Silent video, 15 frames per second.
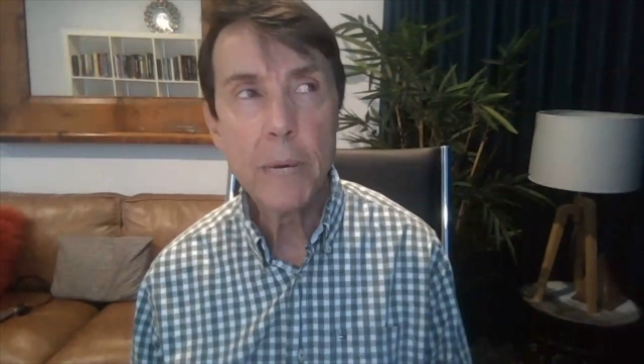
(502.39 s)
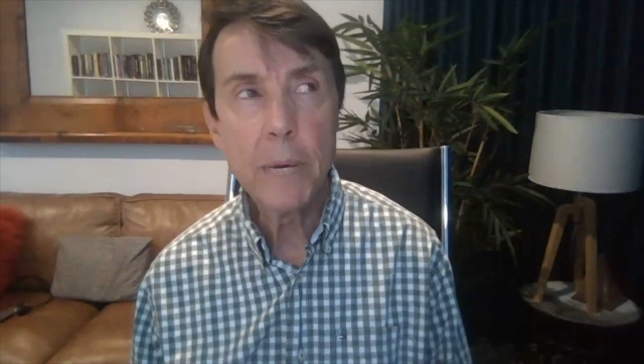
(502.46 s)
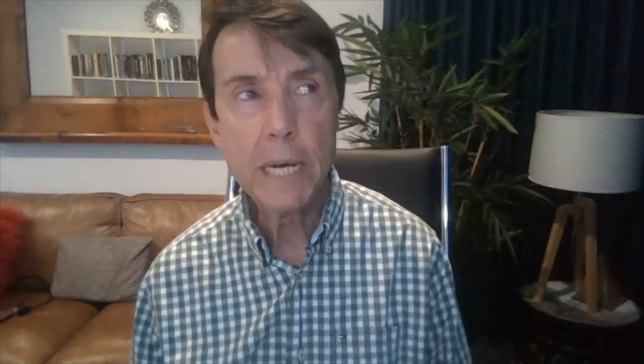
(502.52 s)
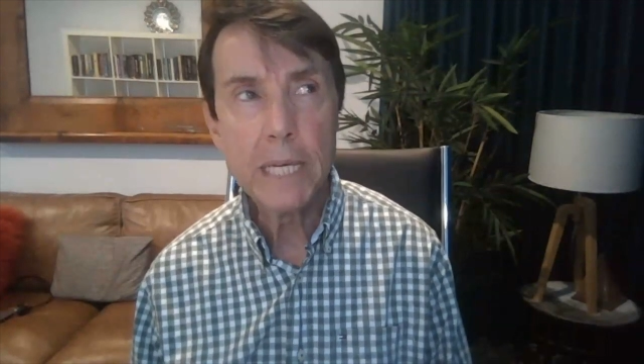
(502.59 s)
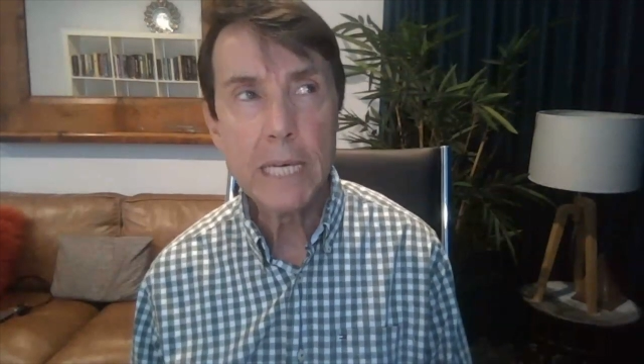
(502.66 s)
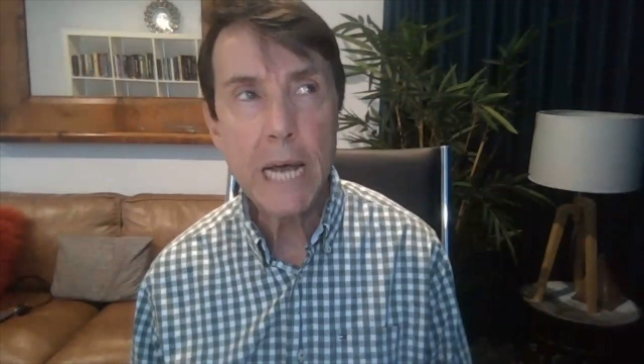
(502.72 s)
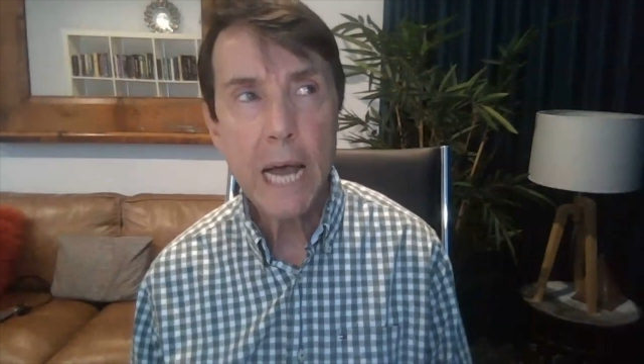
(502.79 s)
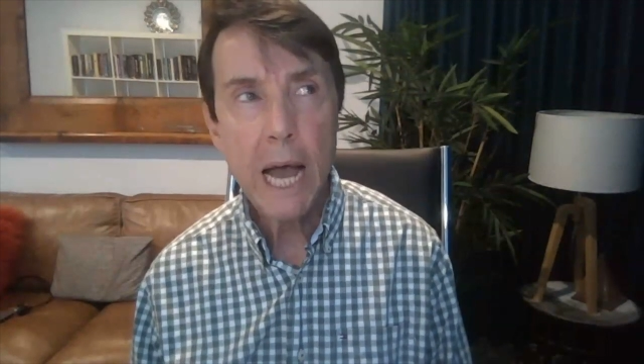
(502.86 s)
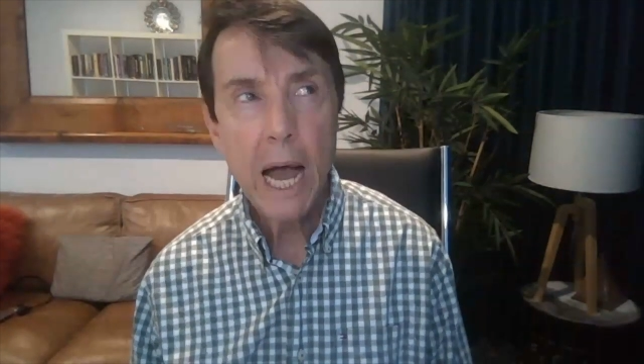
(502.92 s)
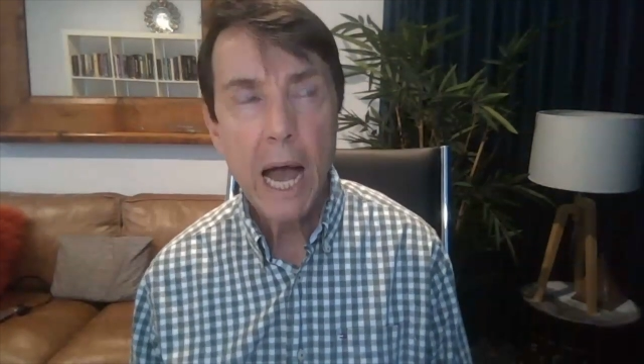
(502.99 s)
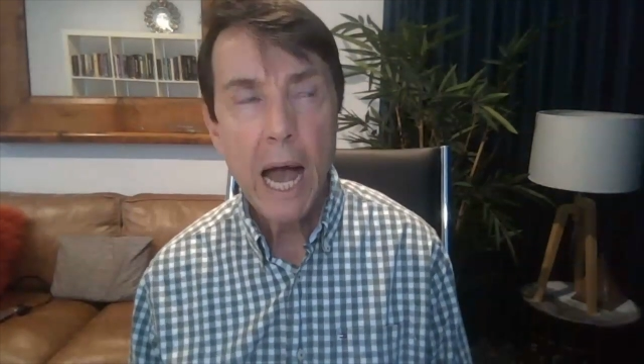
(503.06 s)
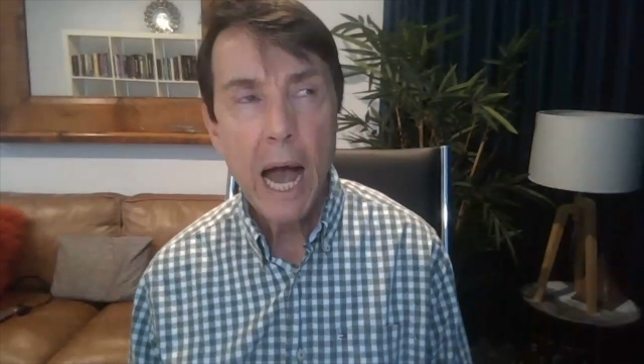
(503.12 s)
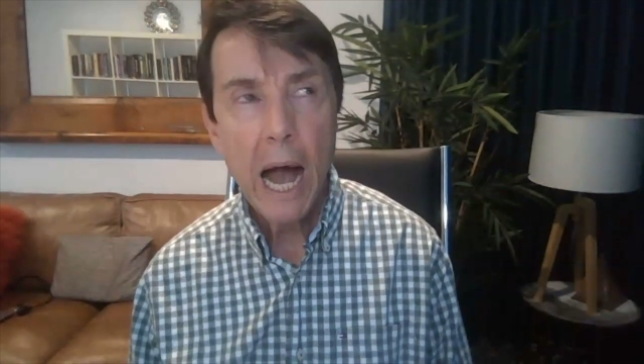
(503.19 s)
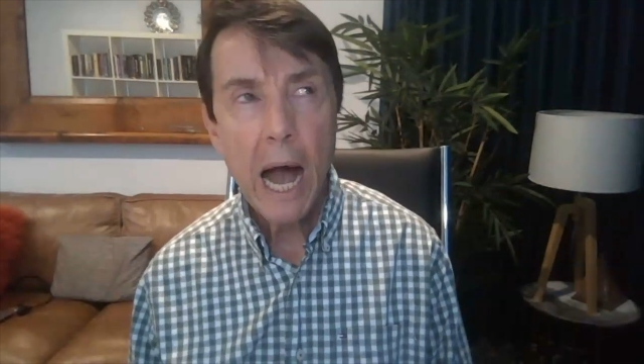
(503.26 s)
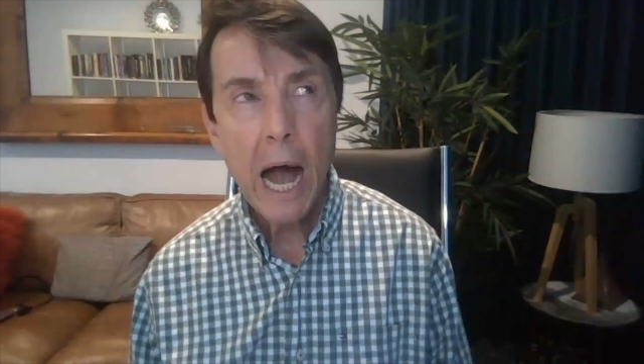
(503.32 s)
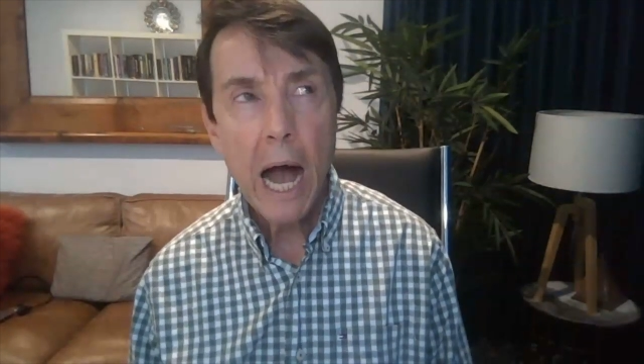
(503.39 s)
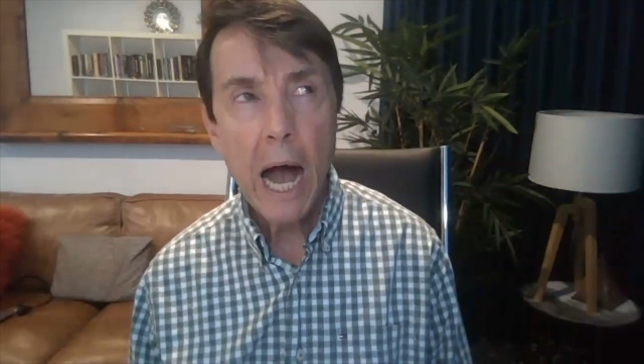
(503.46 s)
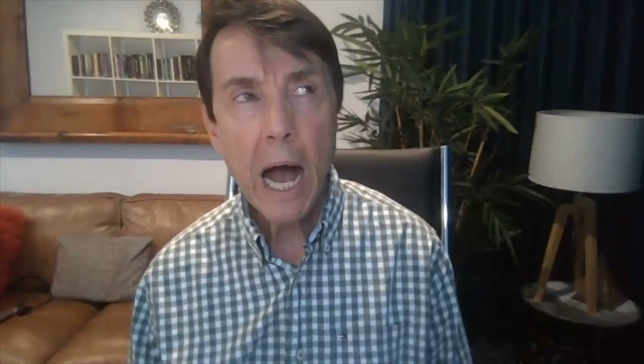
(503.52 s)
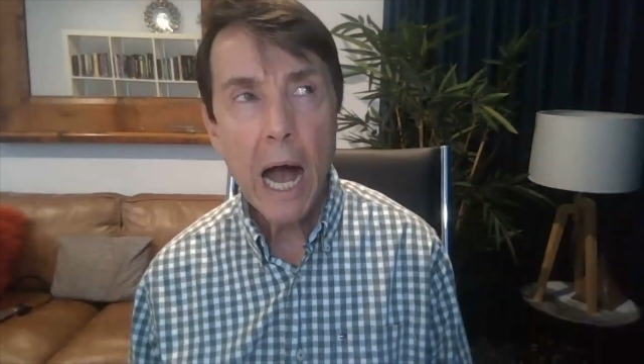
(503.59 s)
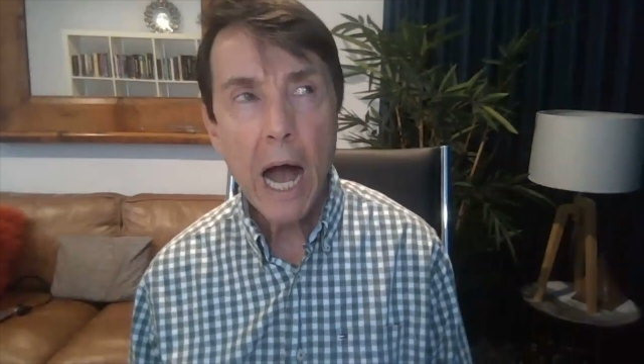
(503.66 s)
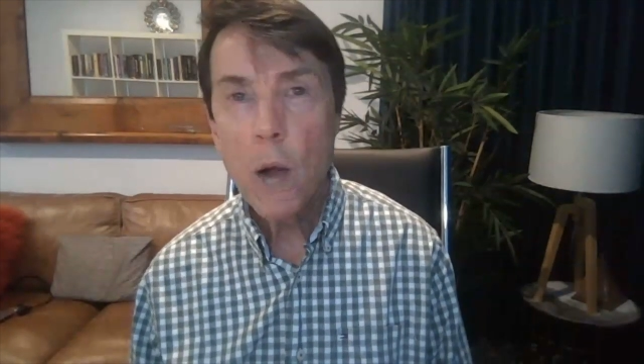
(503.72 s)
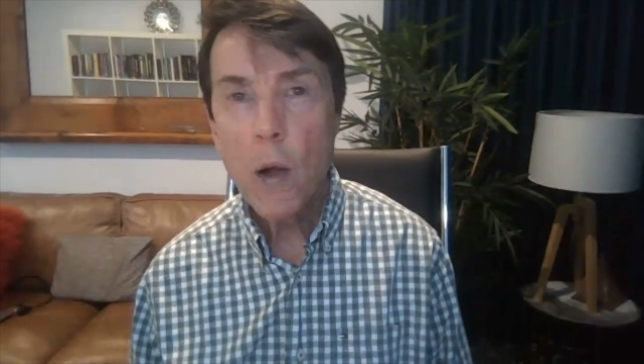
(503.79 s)
But
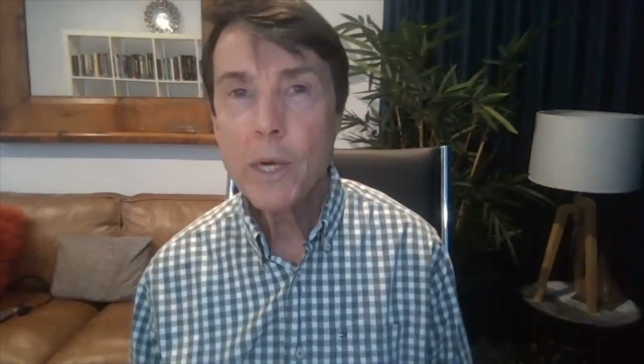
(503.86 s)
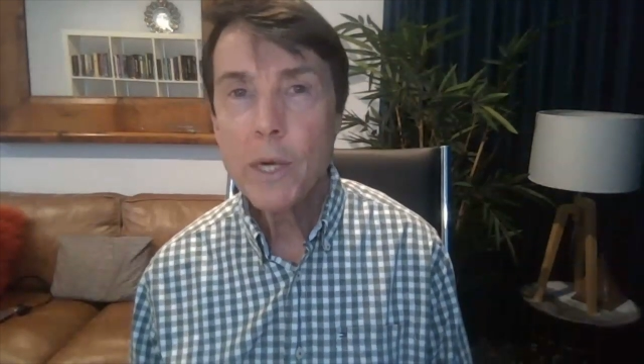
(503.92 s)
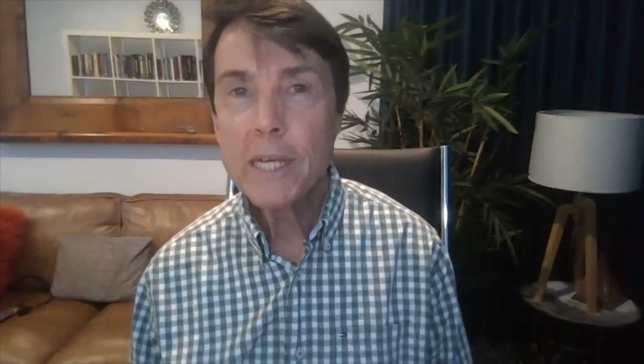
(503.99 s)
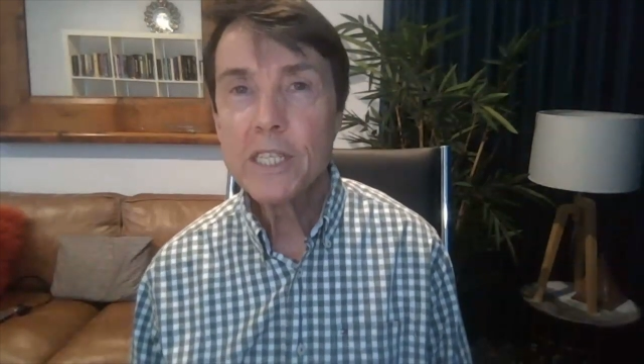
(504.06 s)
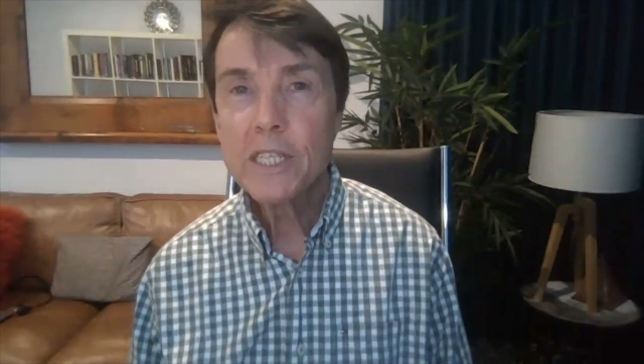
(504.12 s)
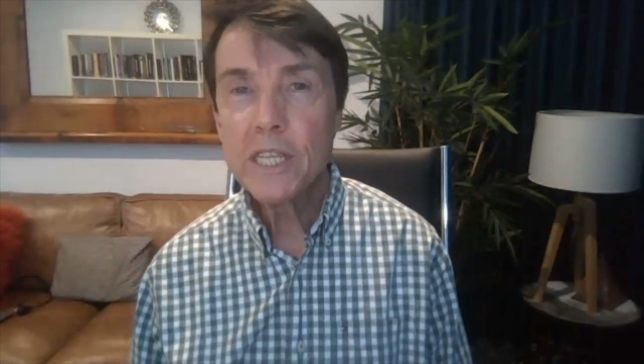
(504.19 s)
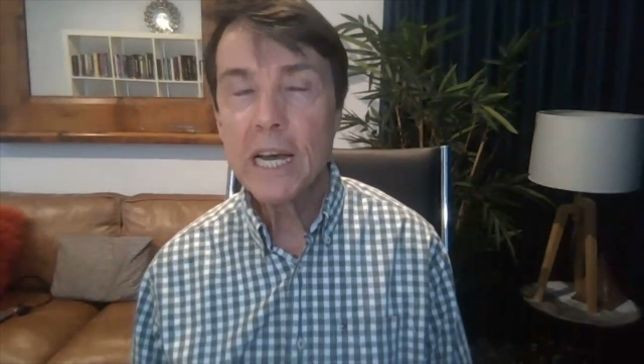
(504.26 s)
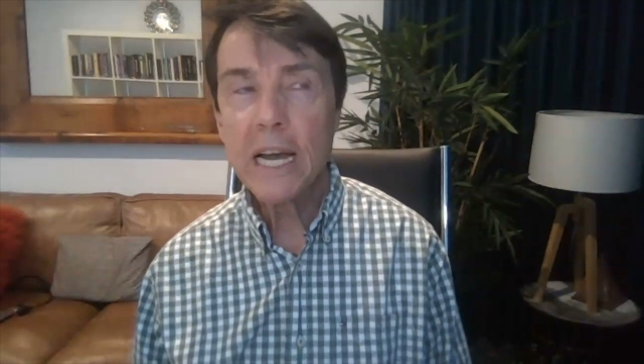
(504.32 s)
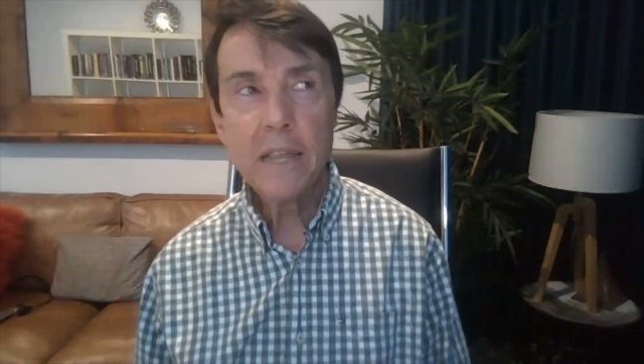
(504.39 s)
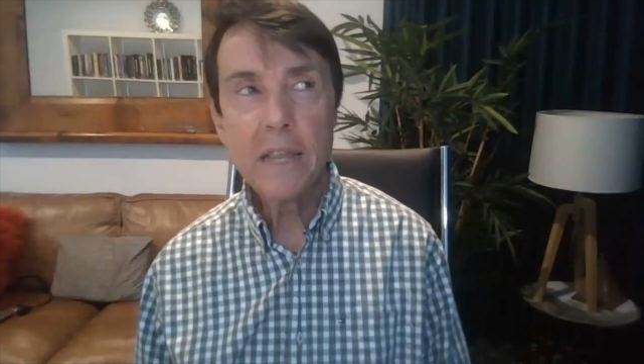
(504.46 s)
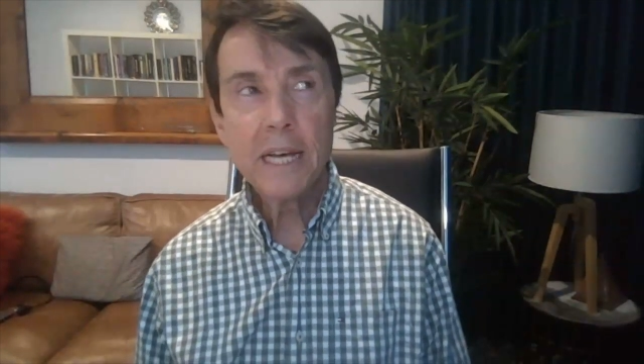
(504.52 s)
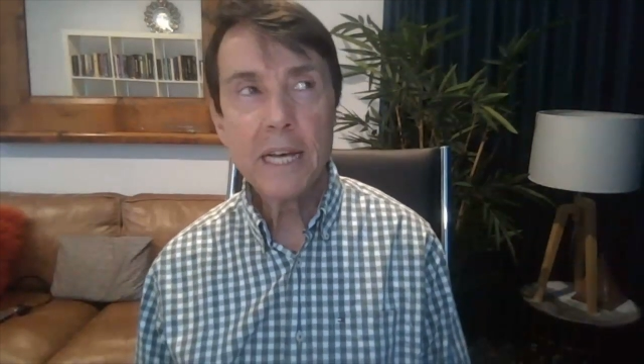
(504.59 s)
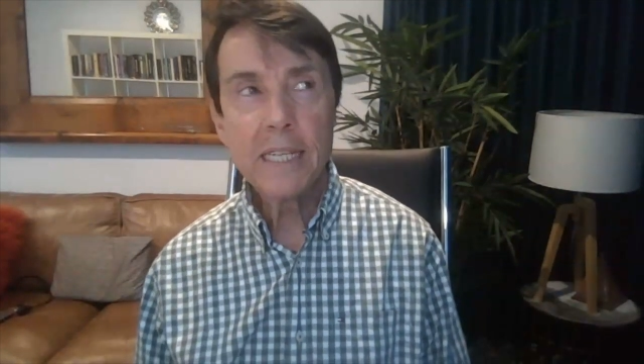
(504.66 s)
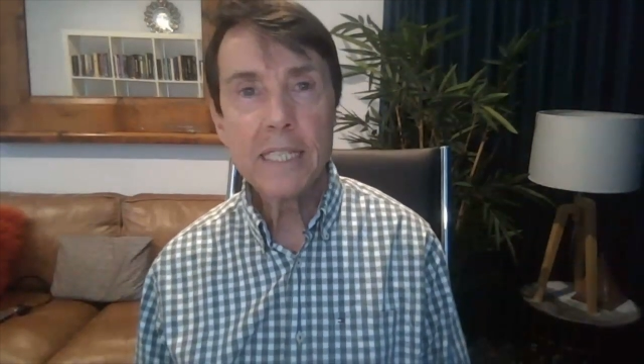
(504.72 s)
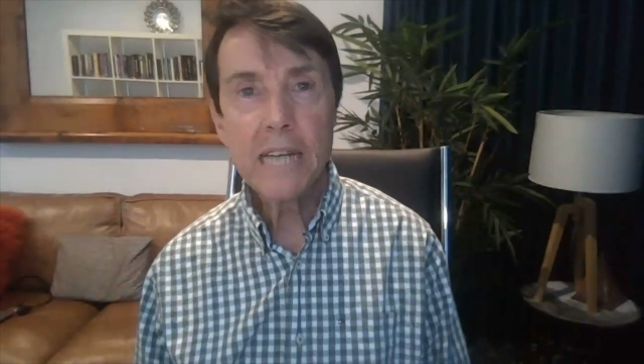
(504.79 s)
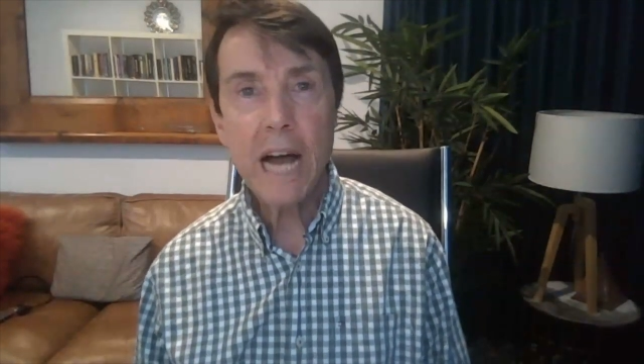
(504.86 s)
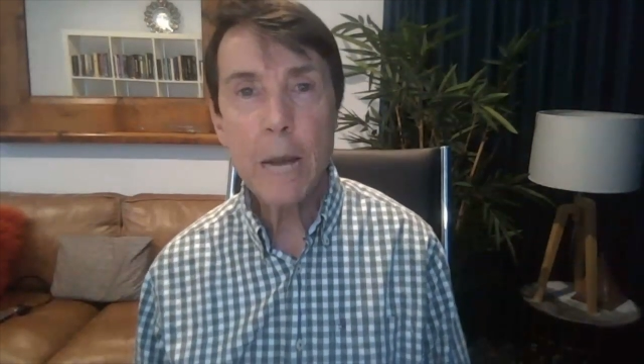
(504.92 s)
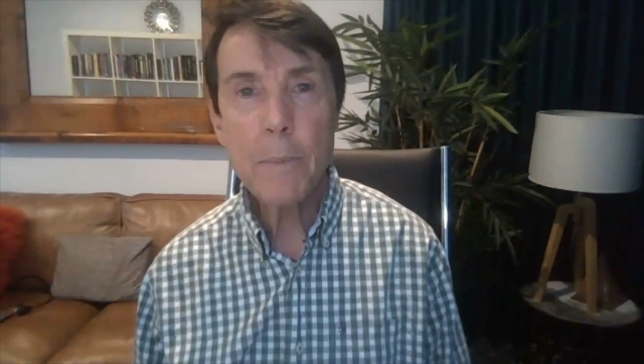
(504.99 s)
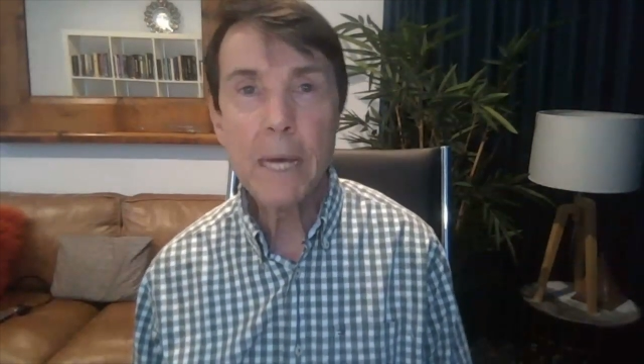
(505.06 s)
I want to say that